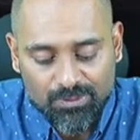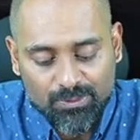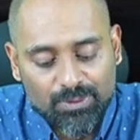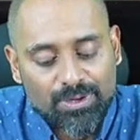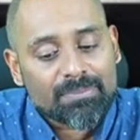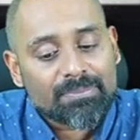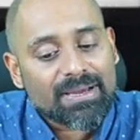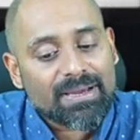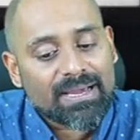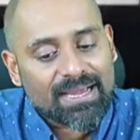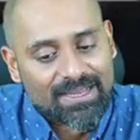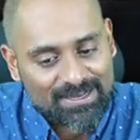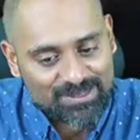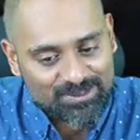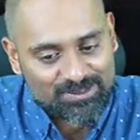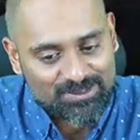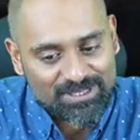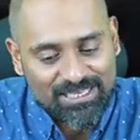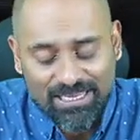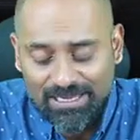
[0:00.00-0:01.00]
going back into
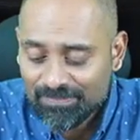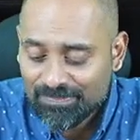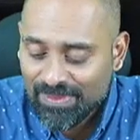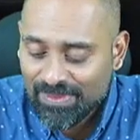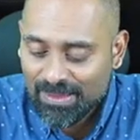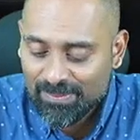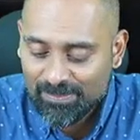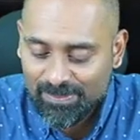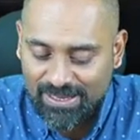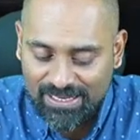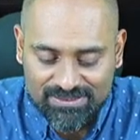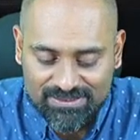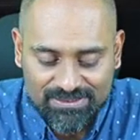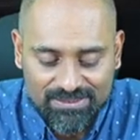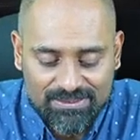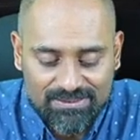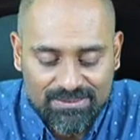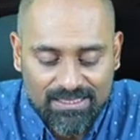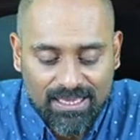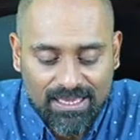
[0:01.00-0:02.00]
the
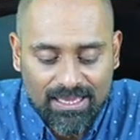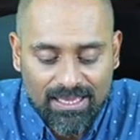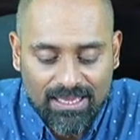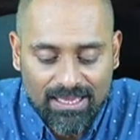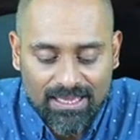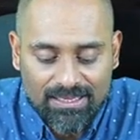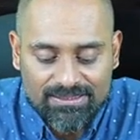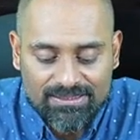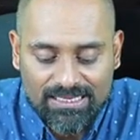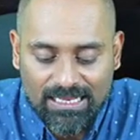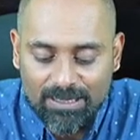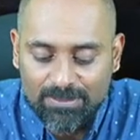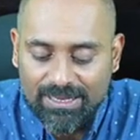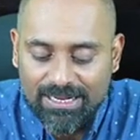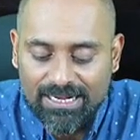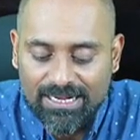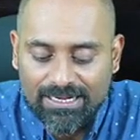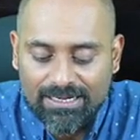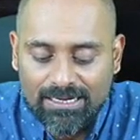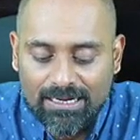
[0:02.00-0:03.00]
passage,
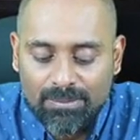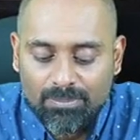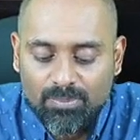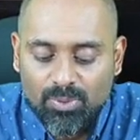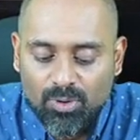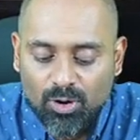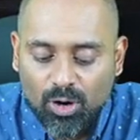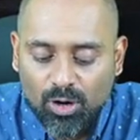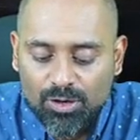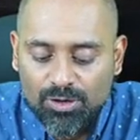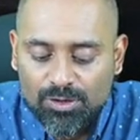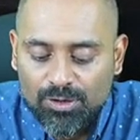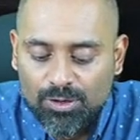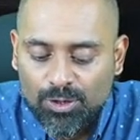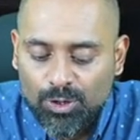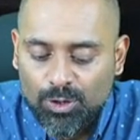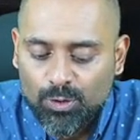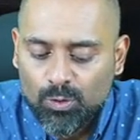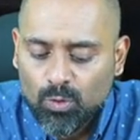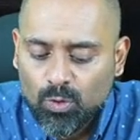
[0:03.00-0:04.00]
celebrated and brought
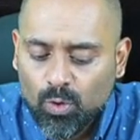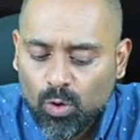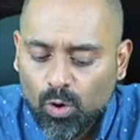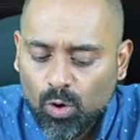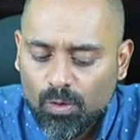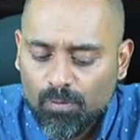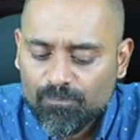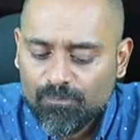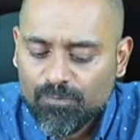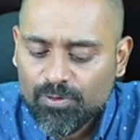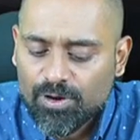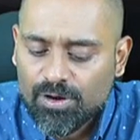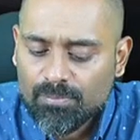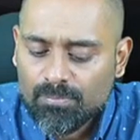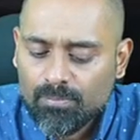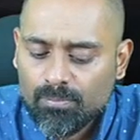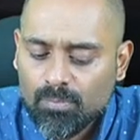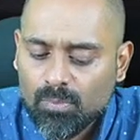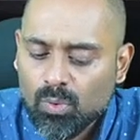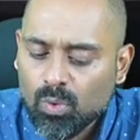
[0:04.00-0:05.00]
new hope for a
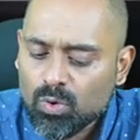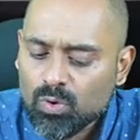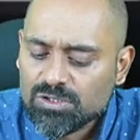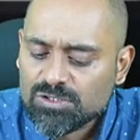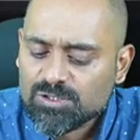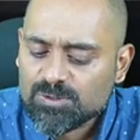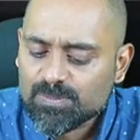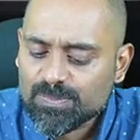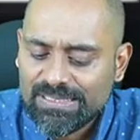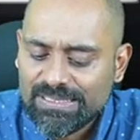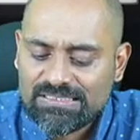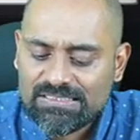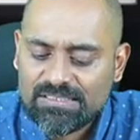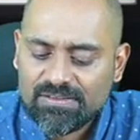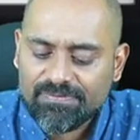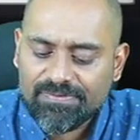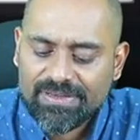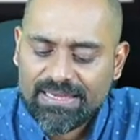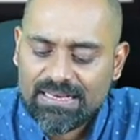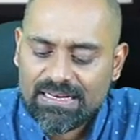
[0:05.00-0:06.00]
more
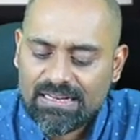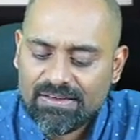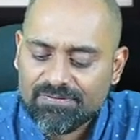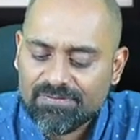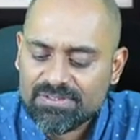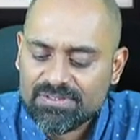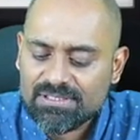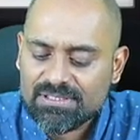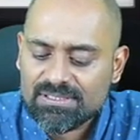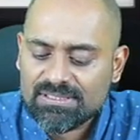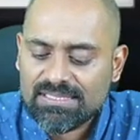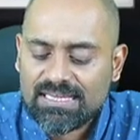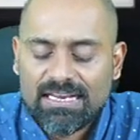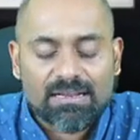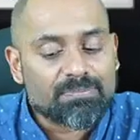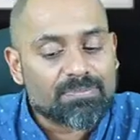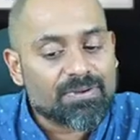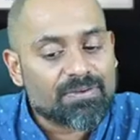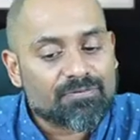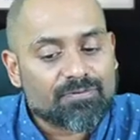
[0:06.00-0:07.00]
specific and efficient
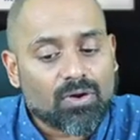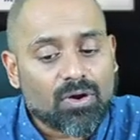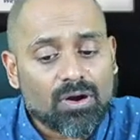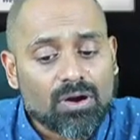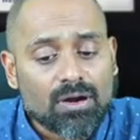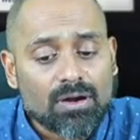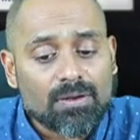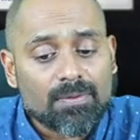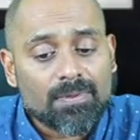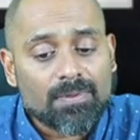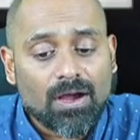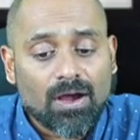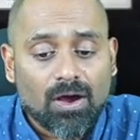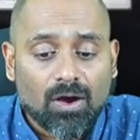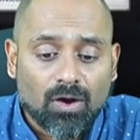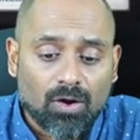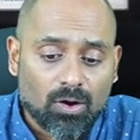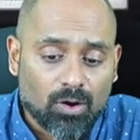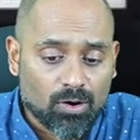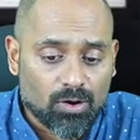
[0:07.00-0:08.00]
therapy for
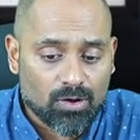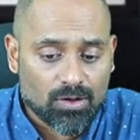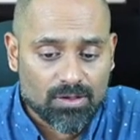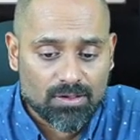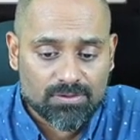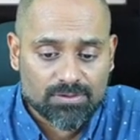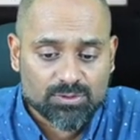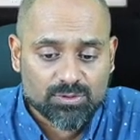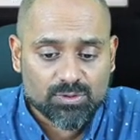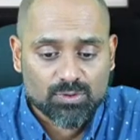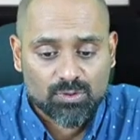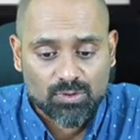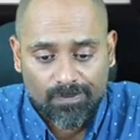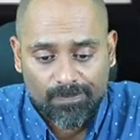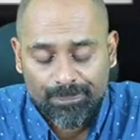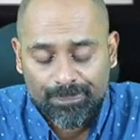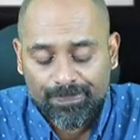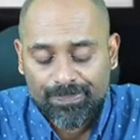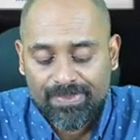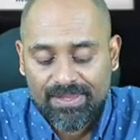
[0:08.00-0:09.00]
all.
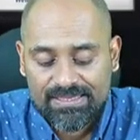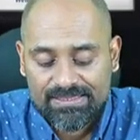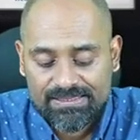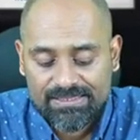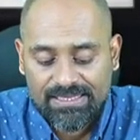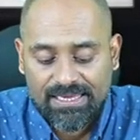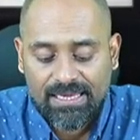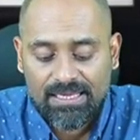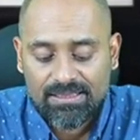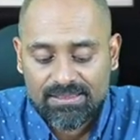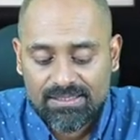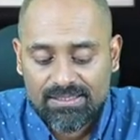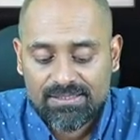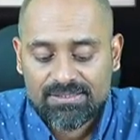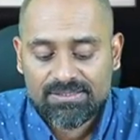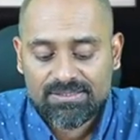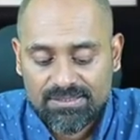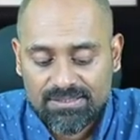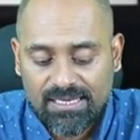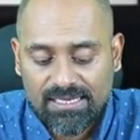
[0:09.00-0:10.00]
So, they're saying
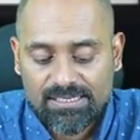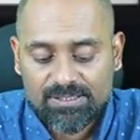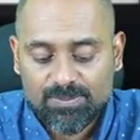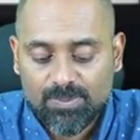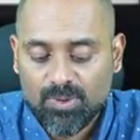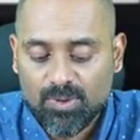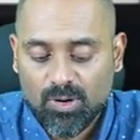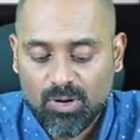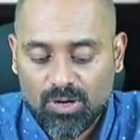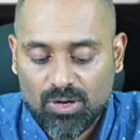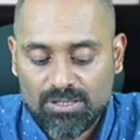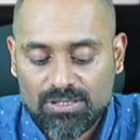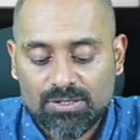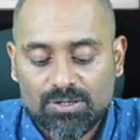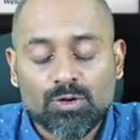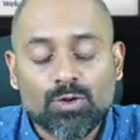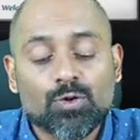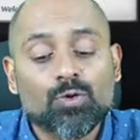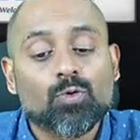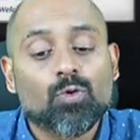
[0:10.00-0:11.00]
this has brought a
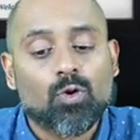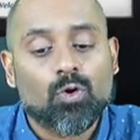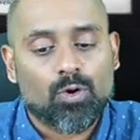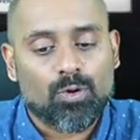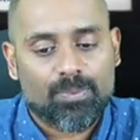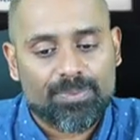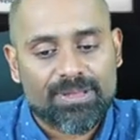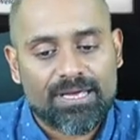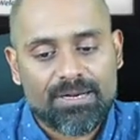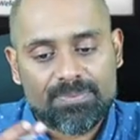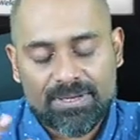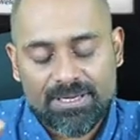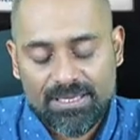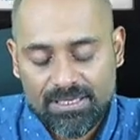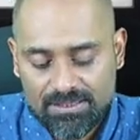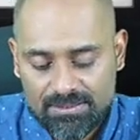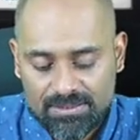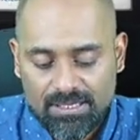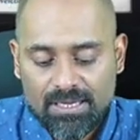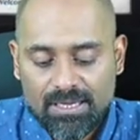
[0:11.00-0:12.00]
new hope. That
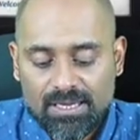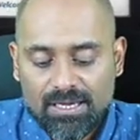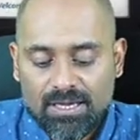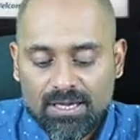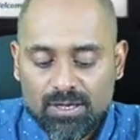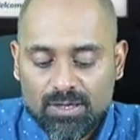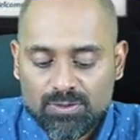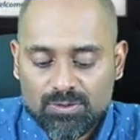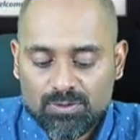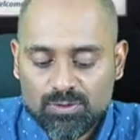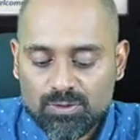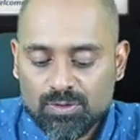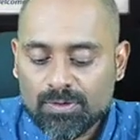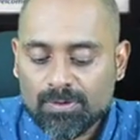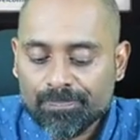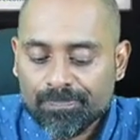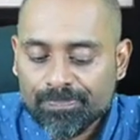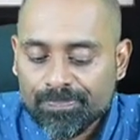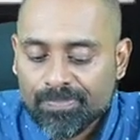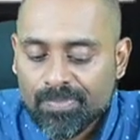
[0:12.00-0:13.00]
means,
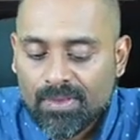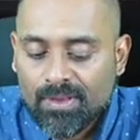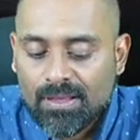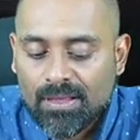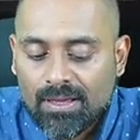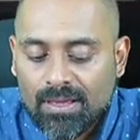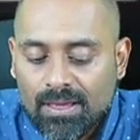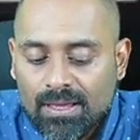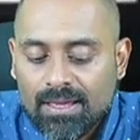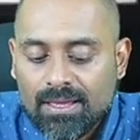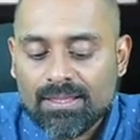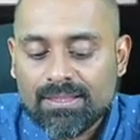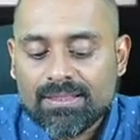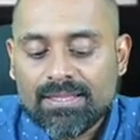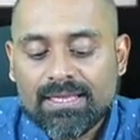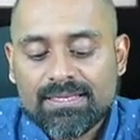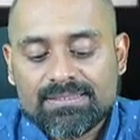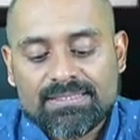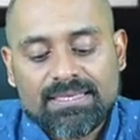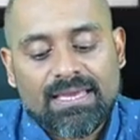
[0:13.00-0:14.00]
so,
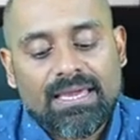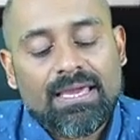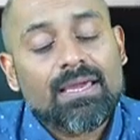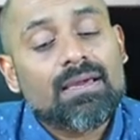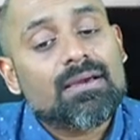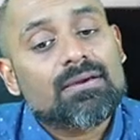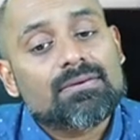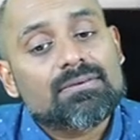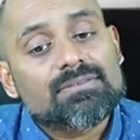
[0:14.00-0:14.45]
they're saying